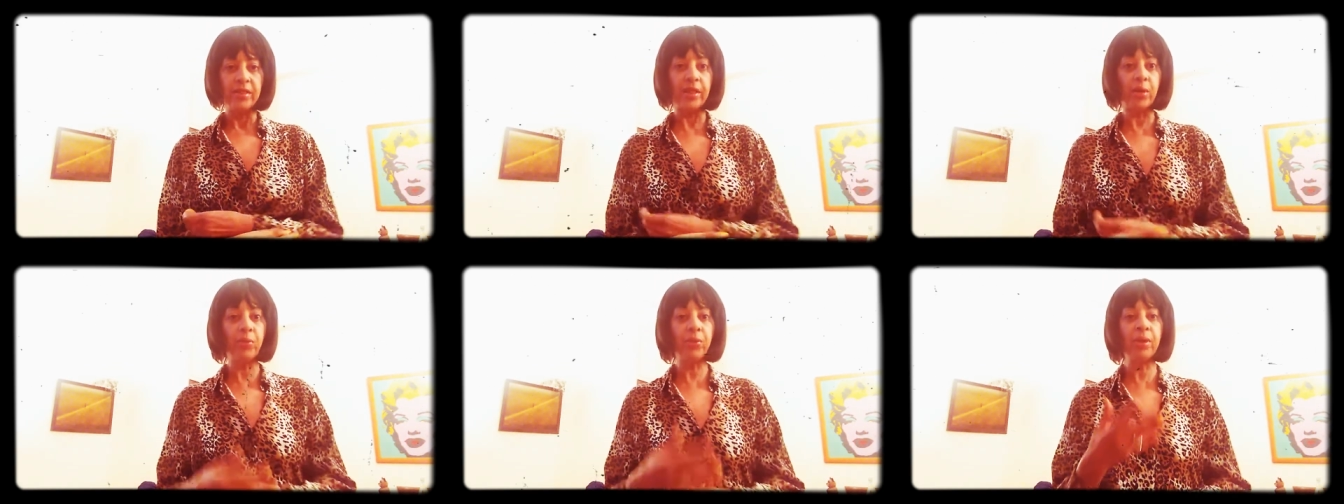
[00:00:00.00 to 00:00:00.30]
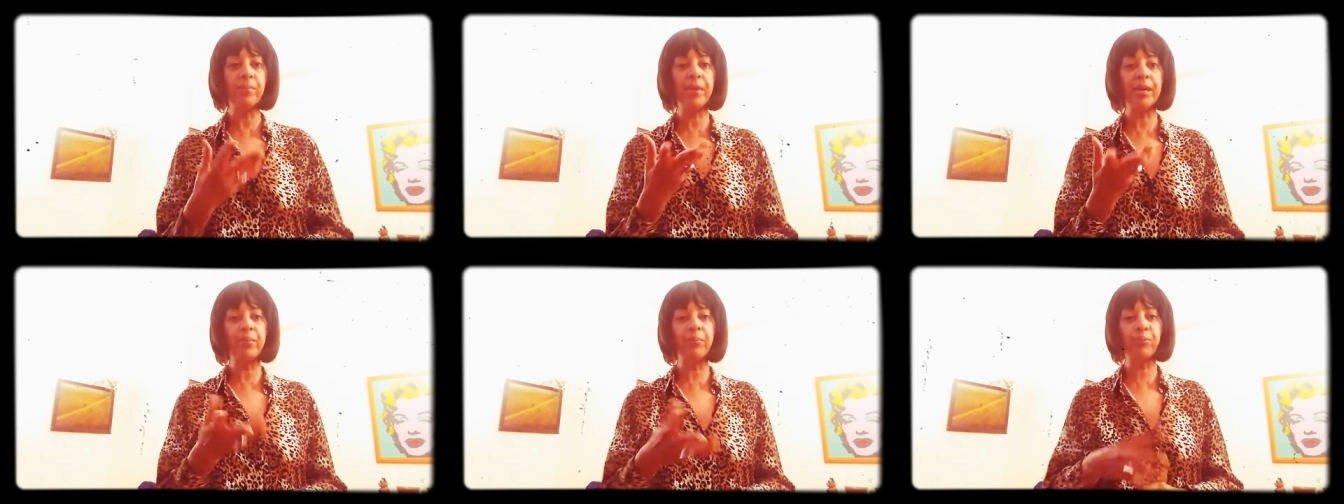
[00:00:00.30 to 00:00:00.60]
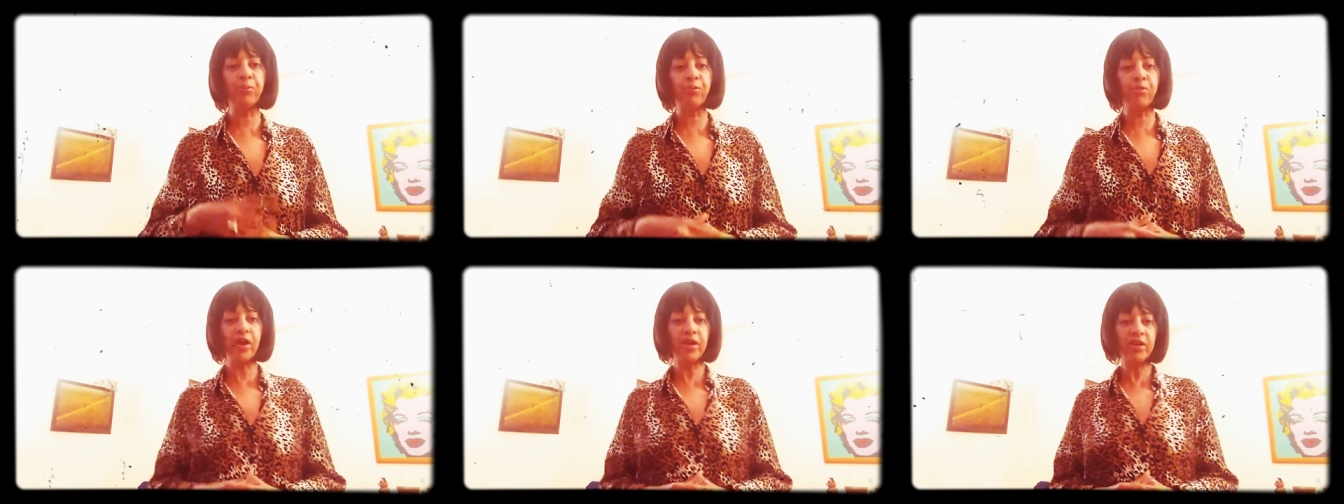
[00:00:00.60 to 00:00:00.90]
They want to
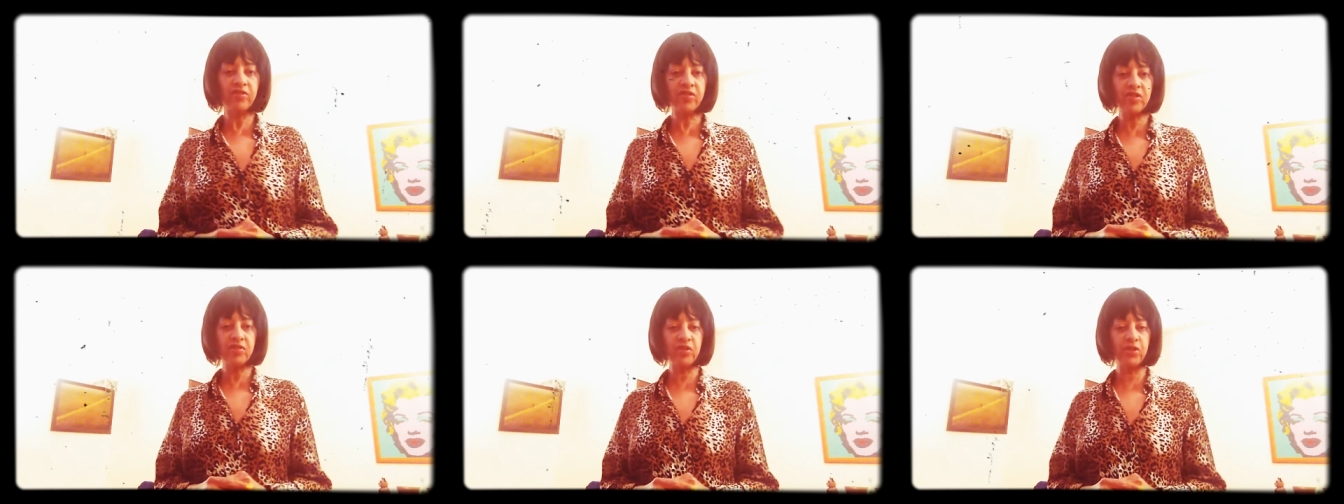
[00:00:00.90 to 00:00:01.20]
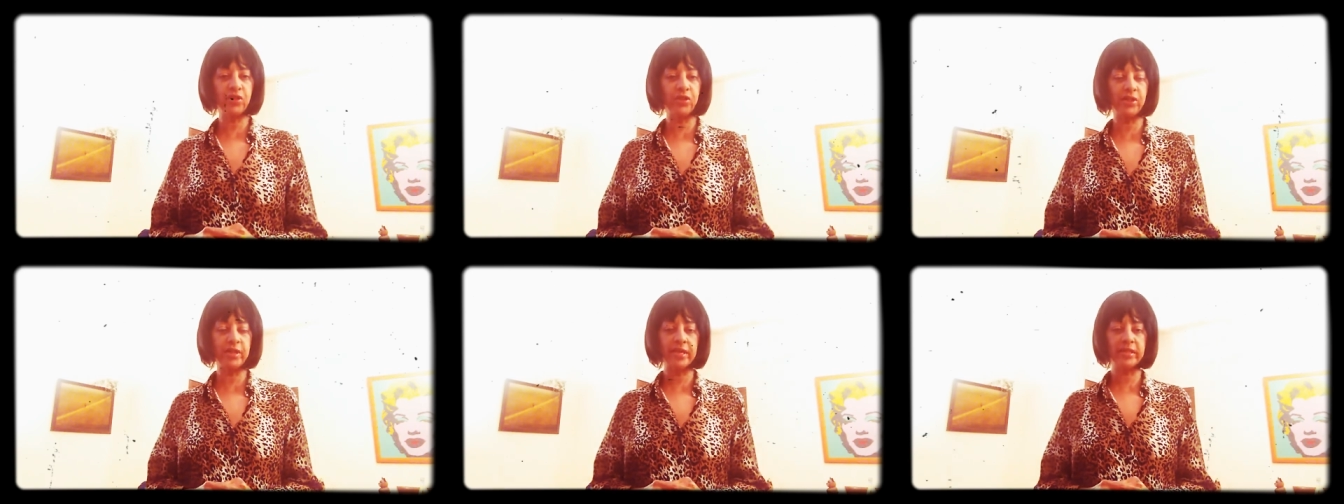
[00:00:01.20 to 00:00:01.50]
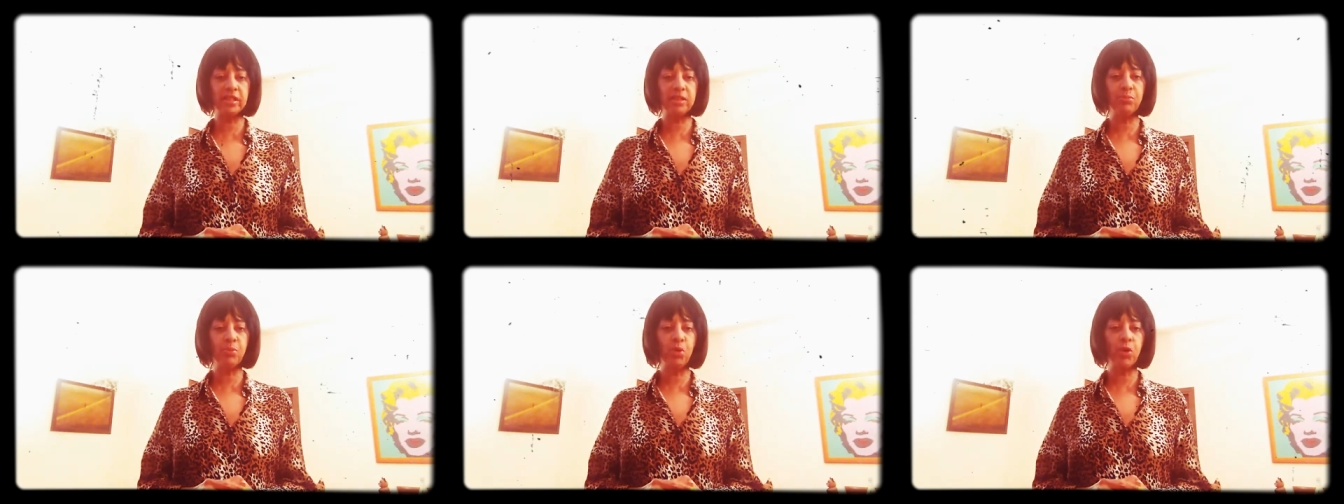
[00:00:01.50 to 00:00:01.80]
make breakfast for you the
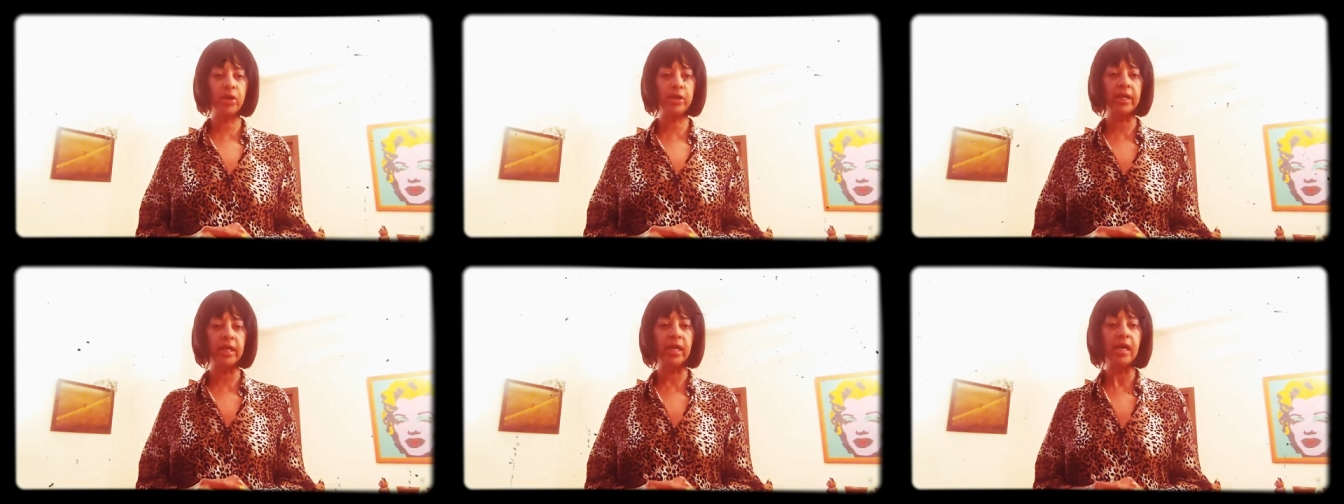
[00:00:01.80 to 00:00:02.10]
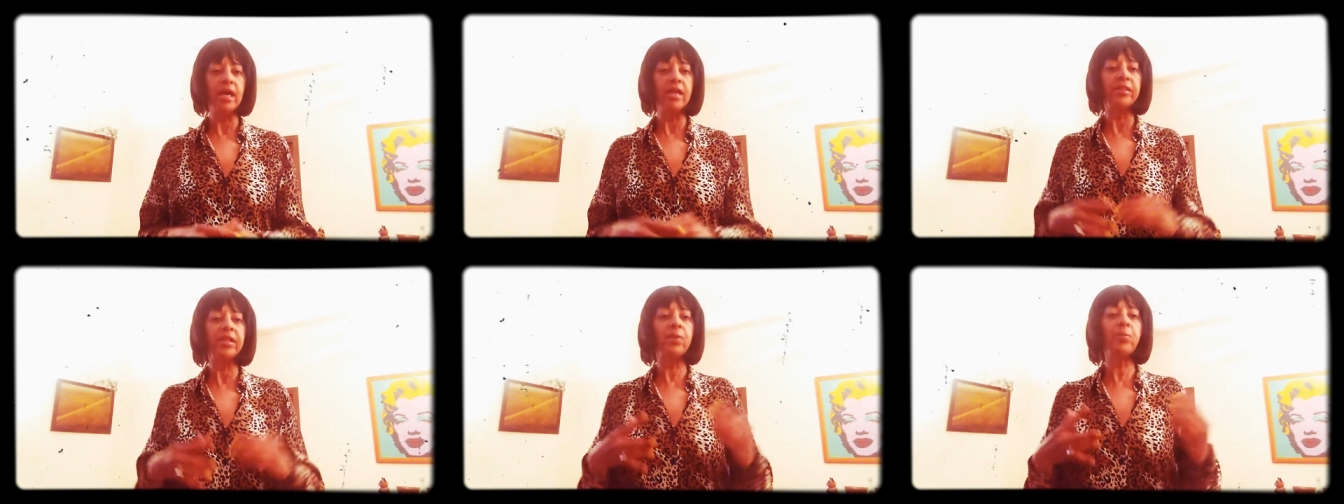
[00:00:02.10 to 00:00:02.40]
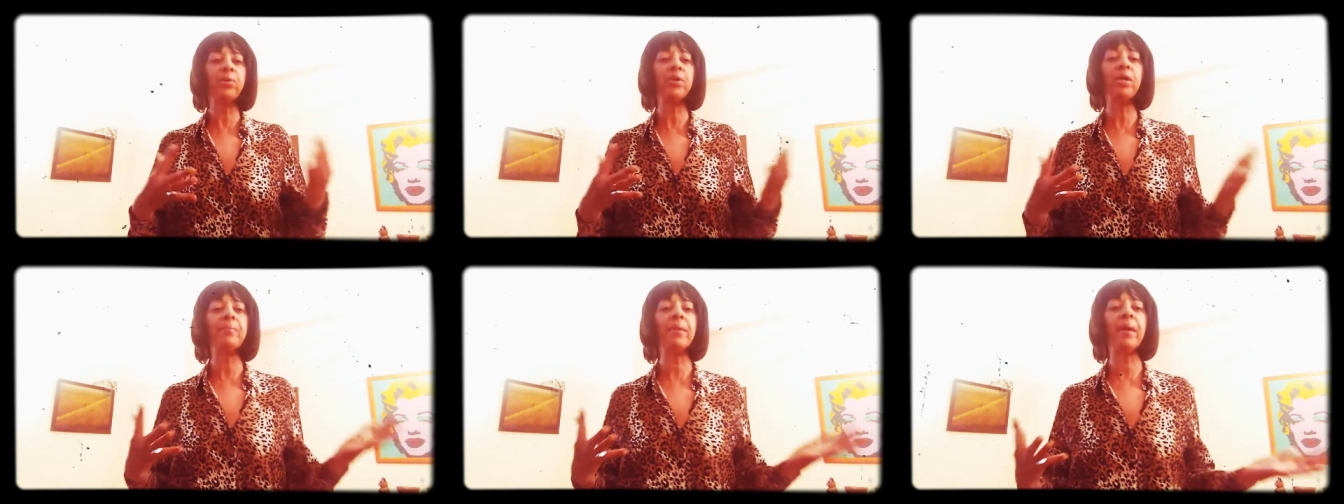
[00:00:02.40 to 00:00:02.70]
next morning. They
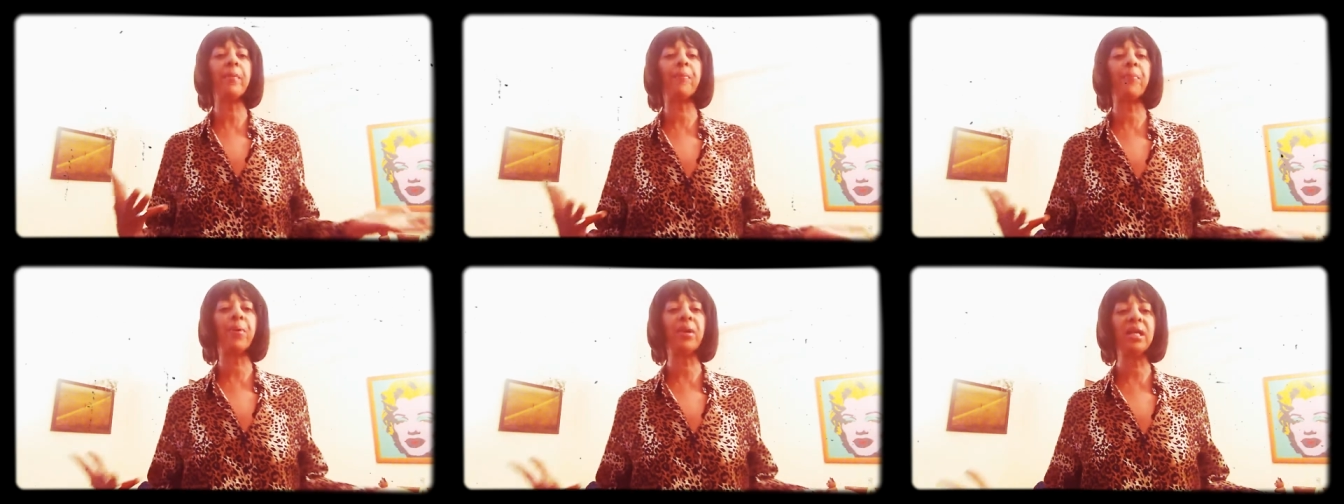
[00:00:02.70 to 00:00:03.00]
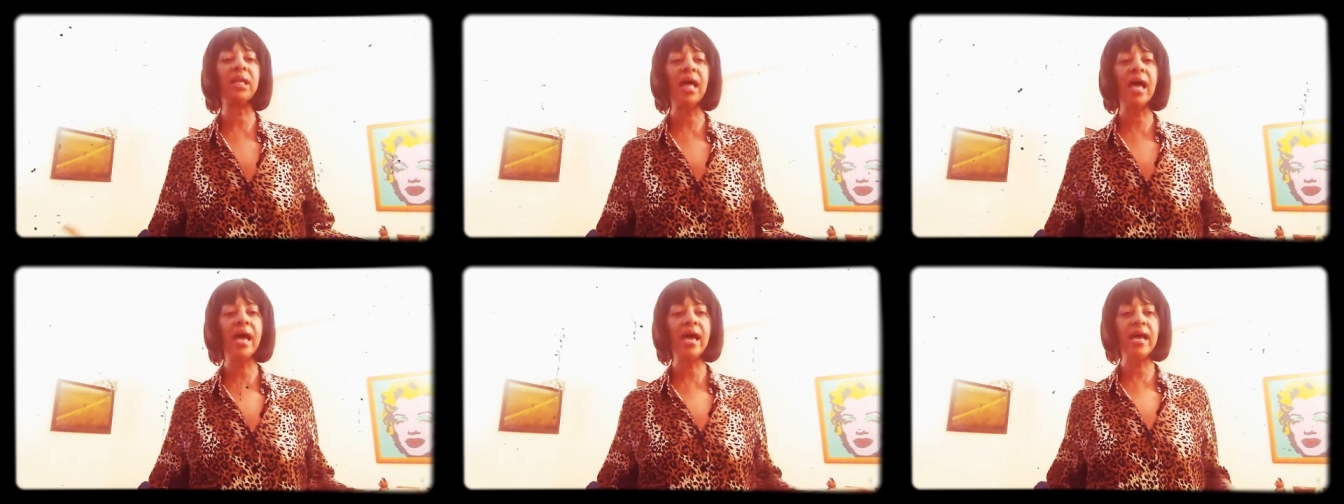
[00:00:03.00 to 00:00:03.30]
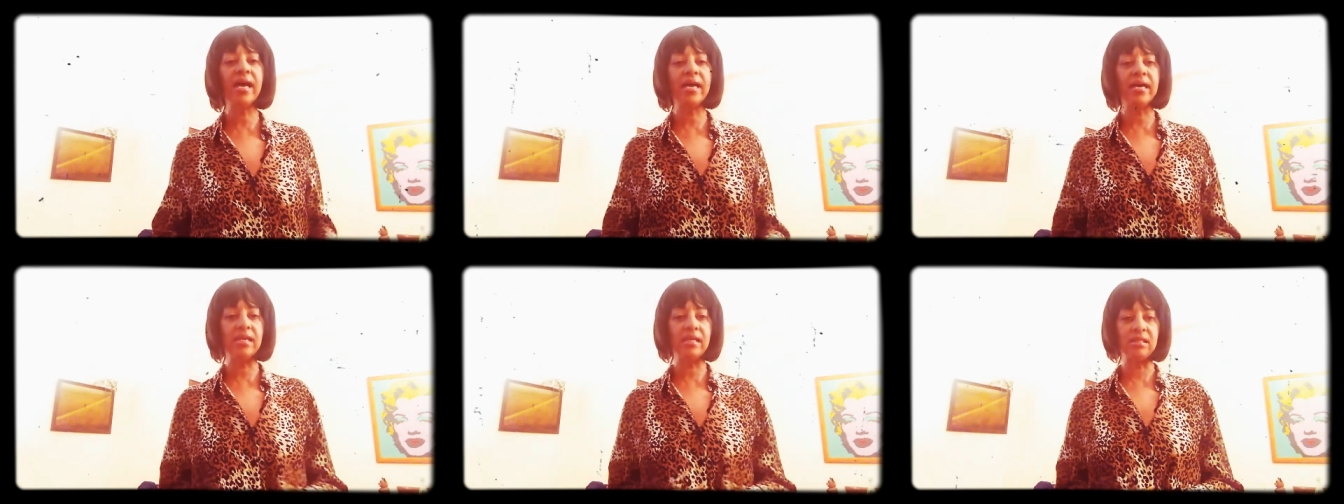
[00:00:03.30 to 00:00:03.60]
want to make
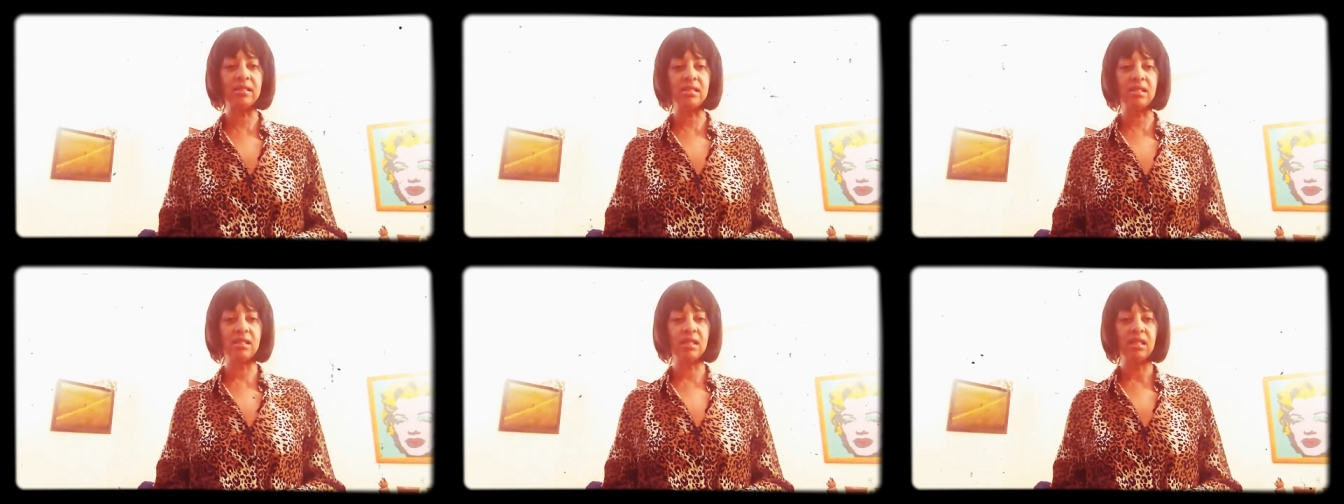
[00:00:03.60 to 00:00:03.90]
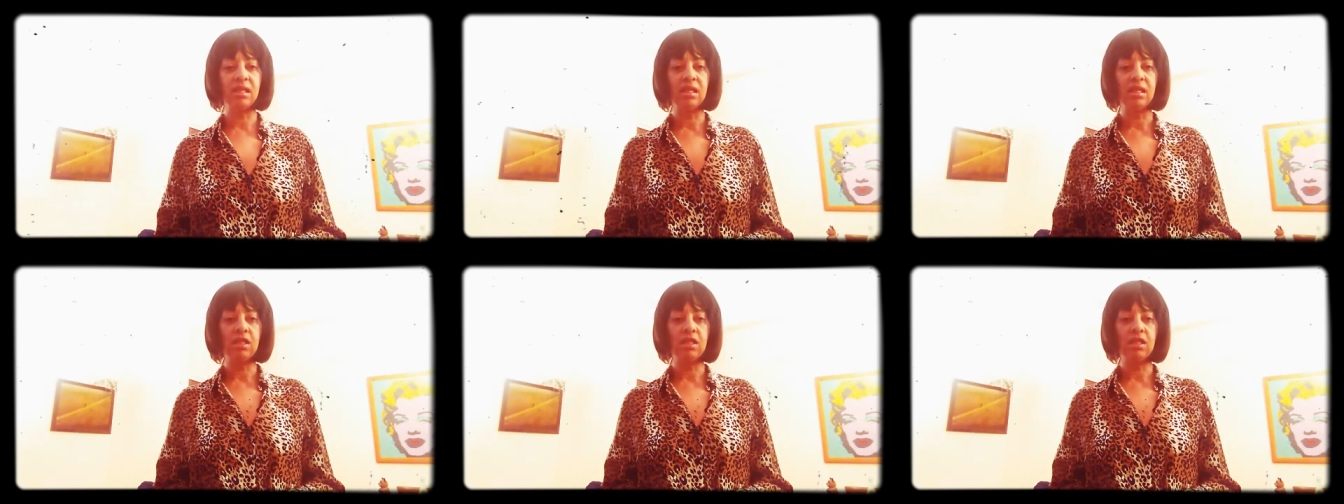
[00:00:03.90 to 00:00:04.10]
plans.